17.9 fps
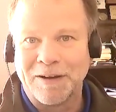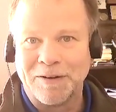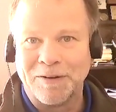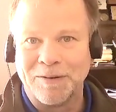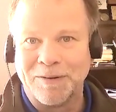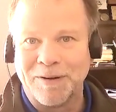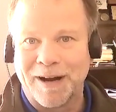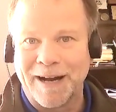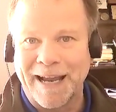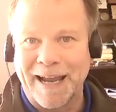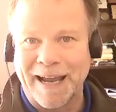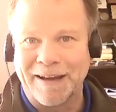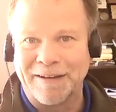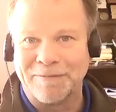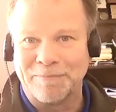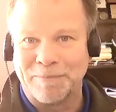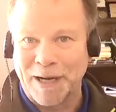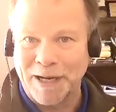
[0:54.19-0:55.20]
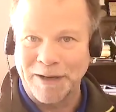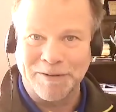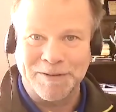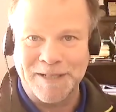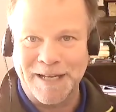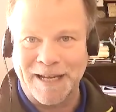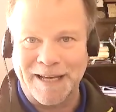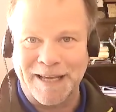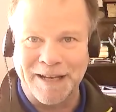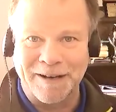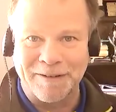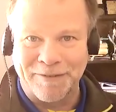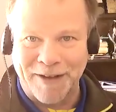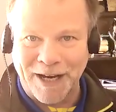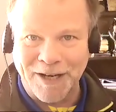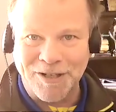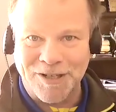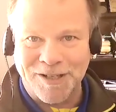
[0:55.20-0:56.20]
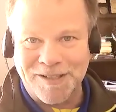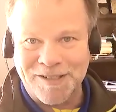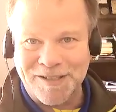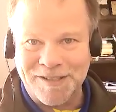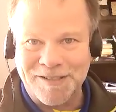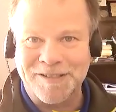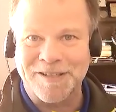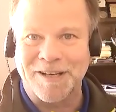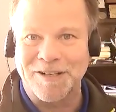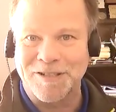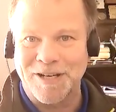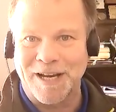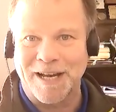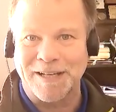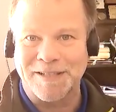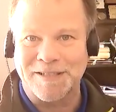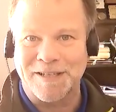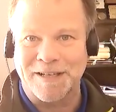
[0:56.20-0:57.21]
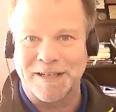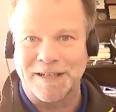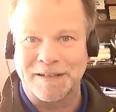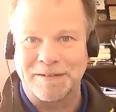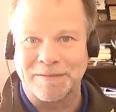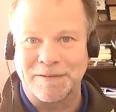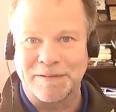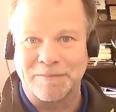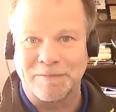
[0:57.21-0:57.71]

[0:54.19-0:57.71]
who have biotech innovations such as uh,